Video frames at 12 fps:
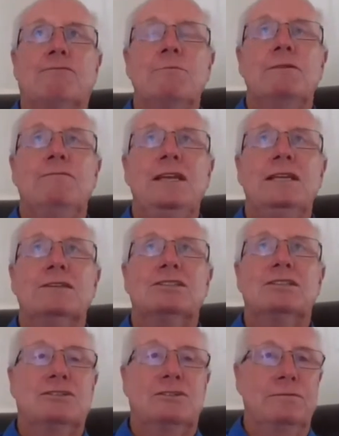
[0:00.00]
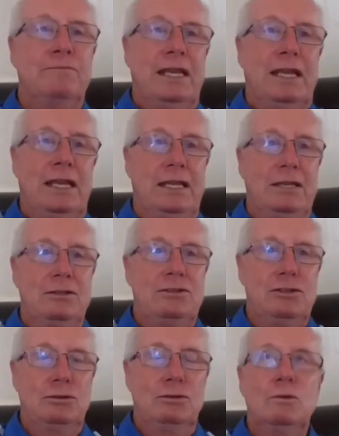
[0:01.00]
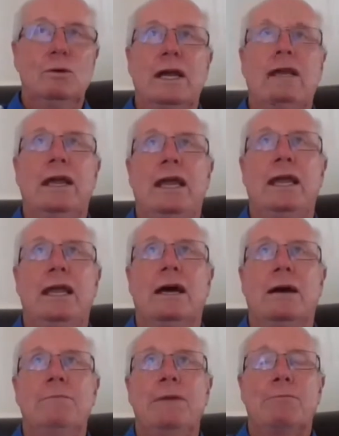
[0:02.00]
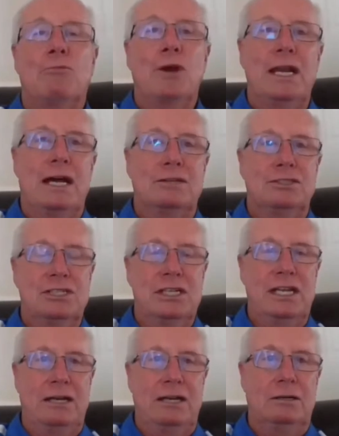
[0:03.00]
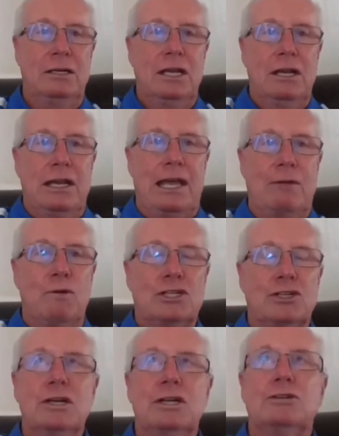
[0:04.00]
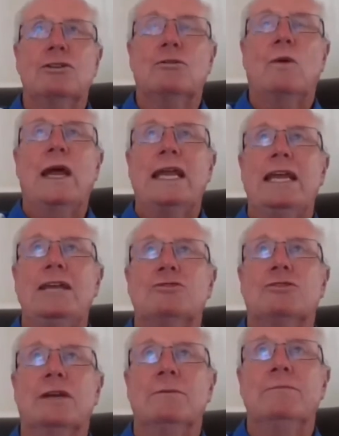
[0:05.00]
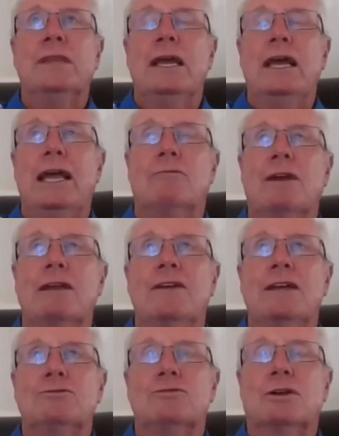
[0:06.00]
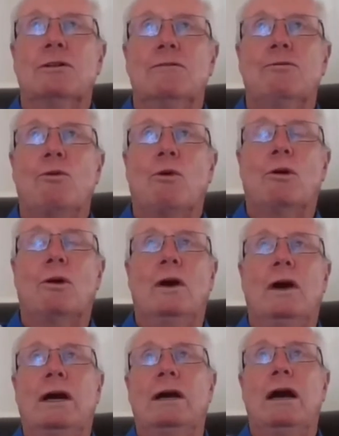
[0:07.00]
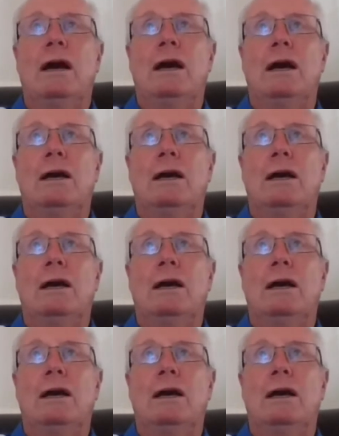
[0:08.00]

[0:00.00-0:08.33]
from the venous system into a membrane oxygenator and return it to the right atrium and right ventricle for